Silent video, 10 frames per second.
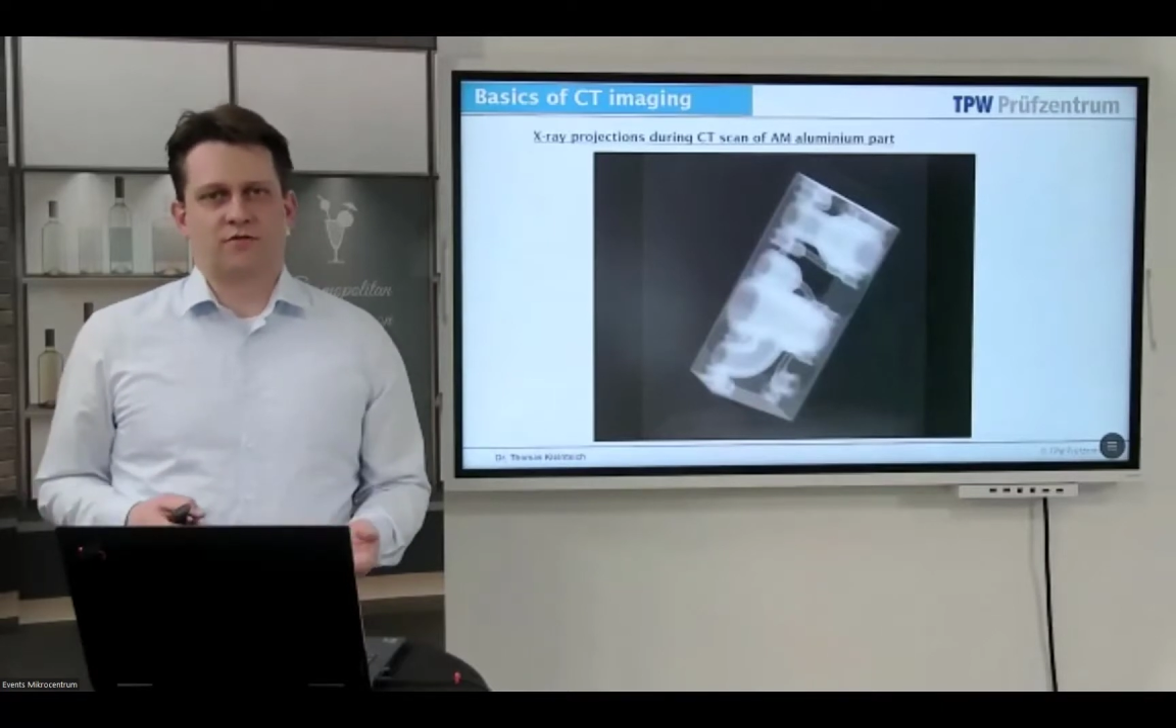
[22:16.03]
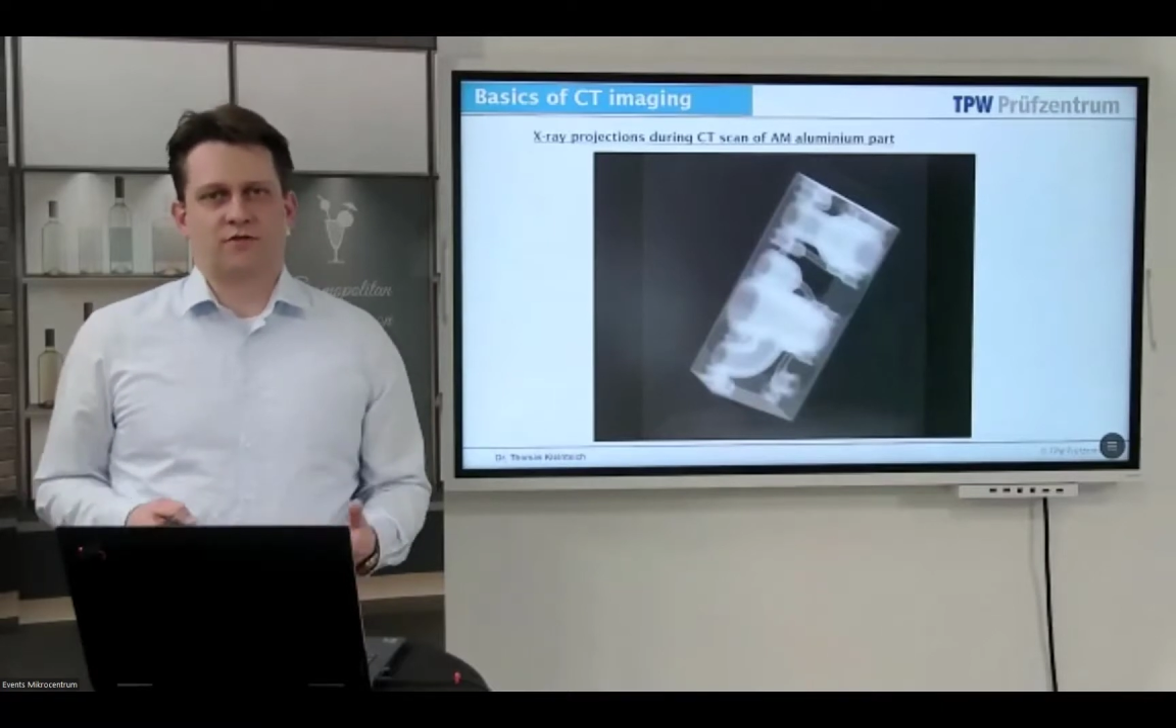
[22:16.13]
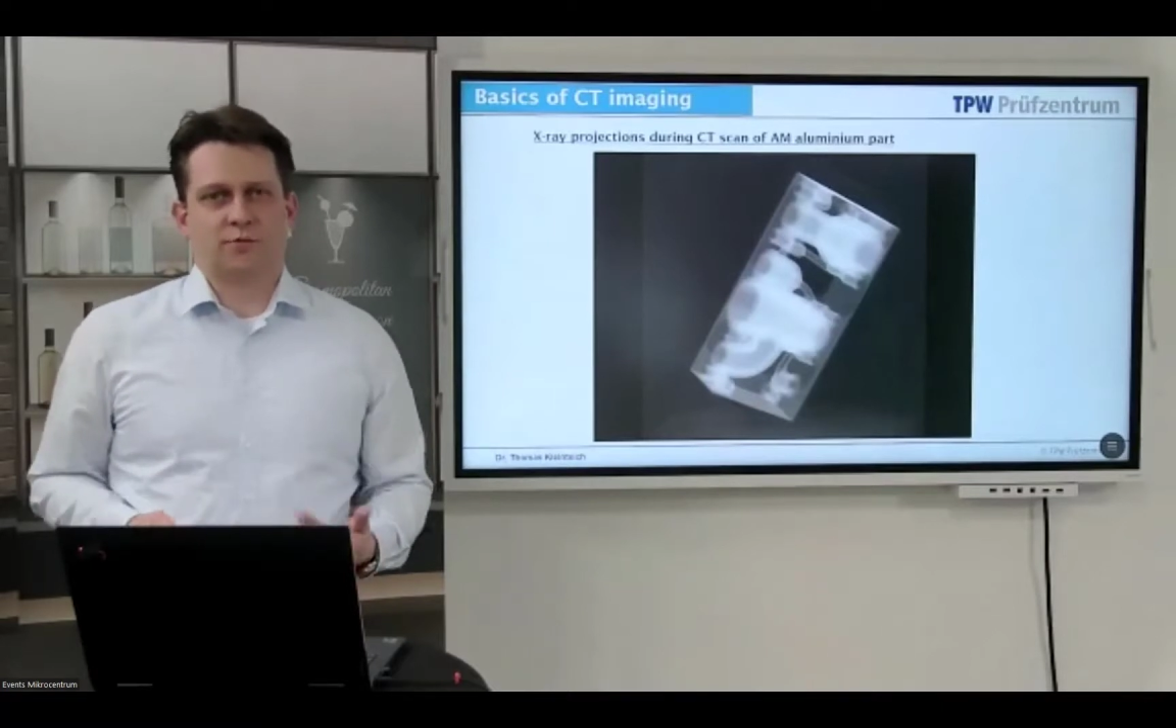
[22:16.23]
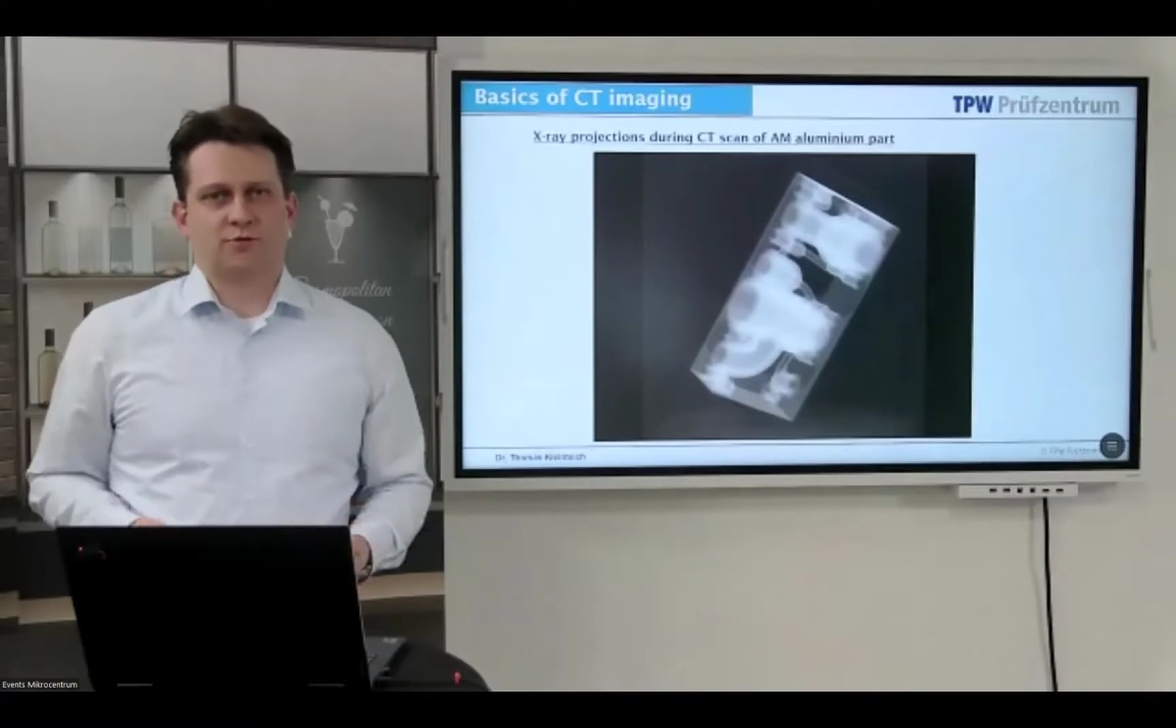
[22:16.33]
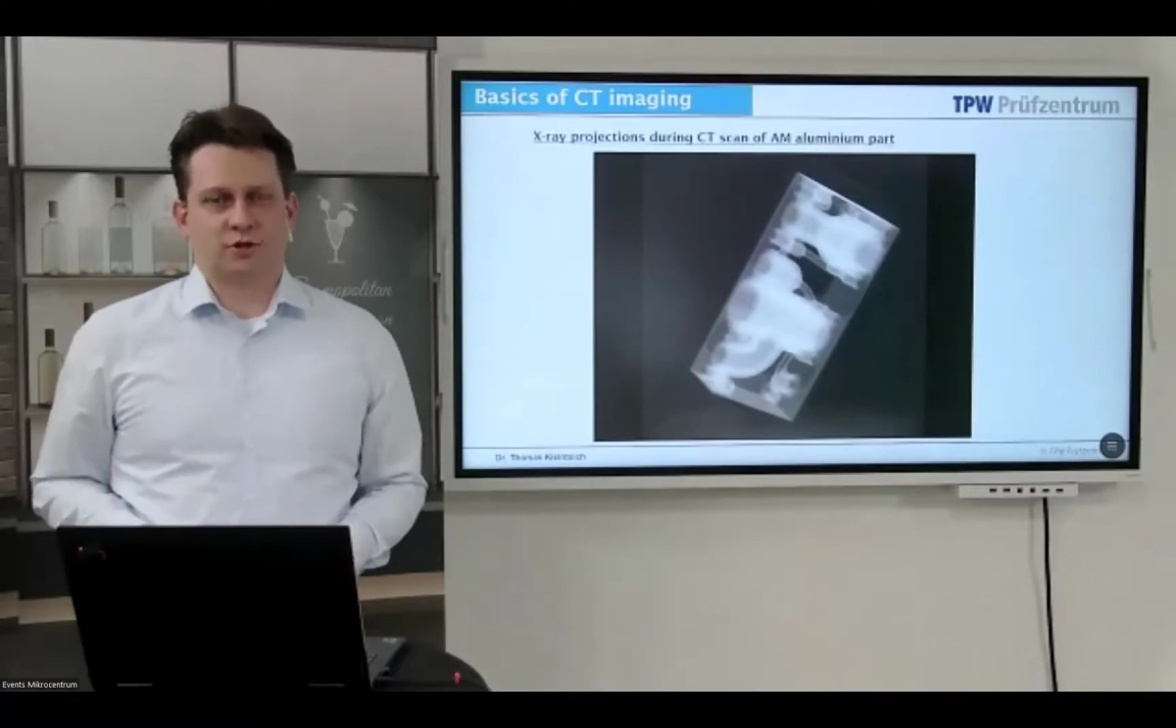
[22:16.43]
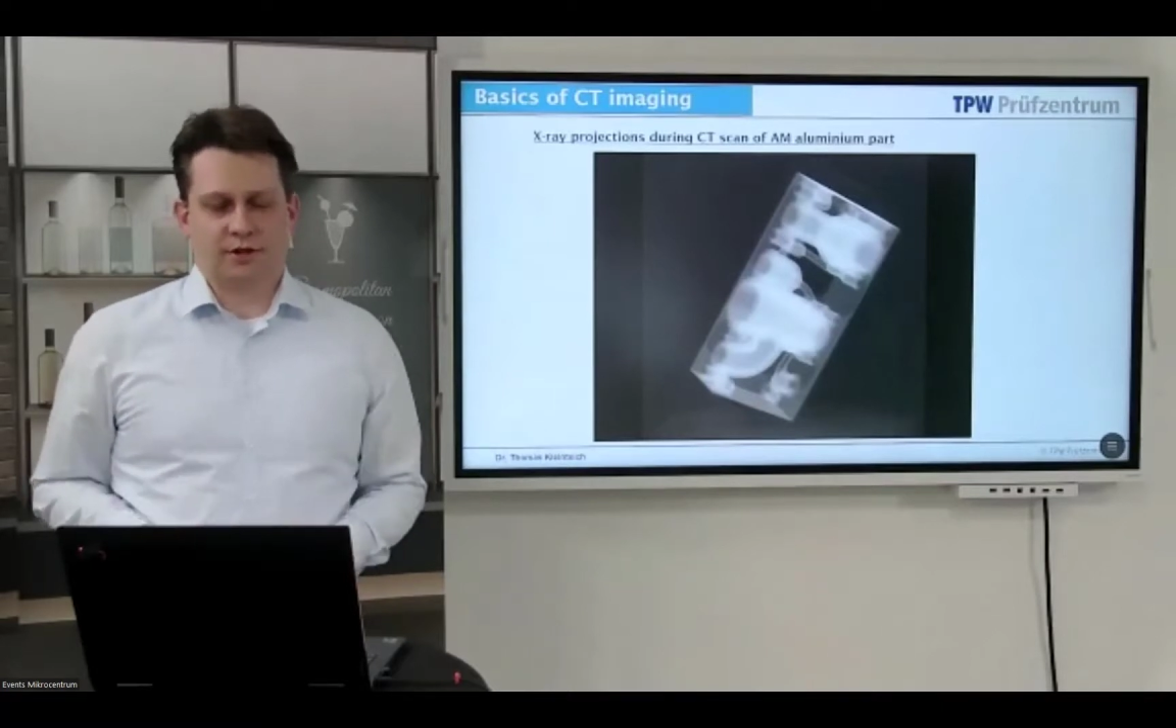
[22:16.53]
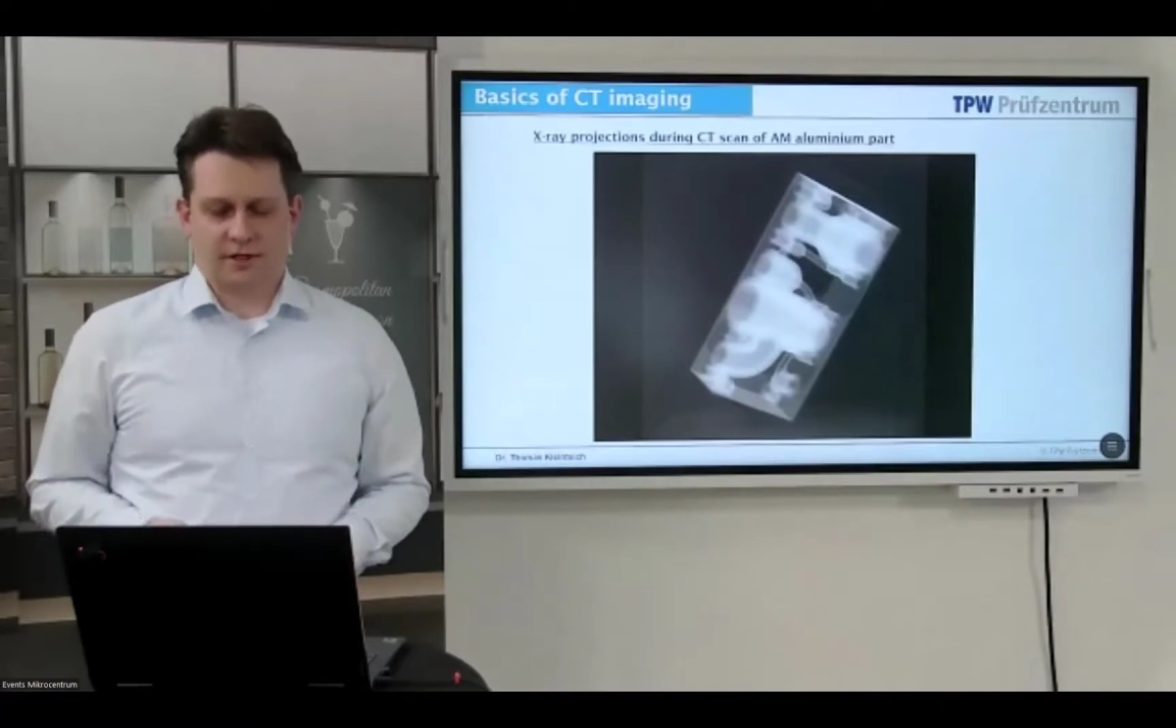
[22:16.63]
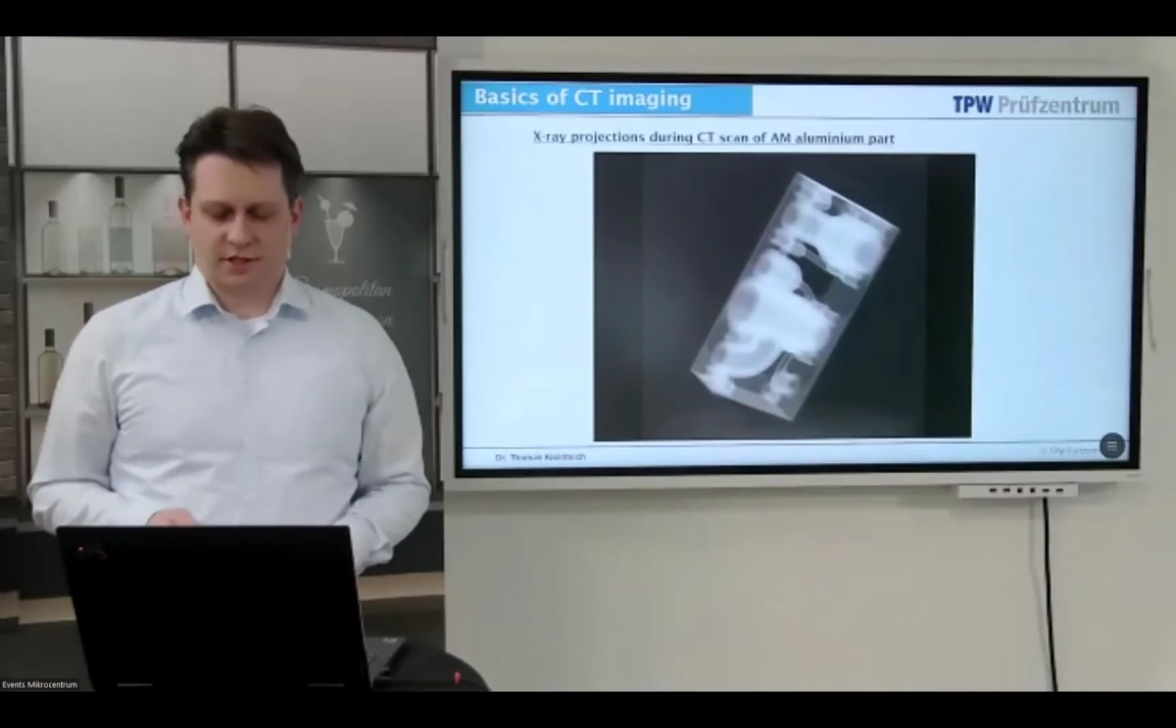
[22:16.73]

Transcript: of capturing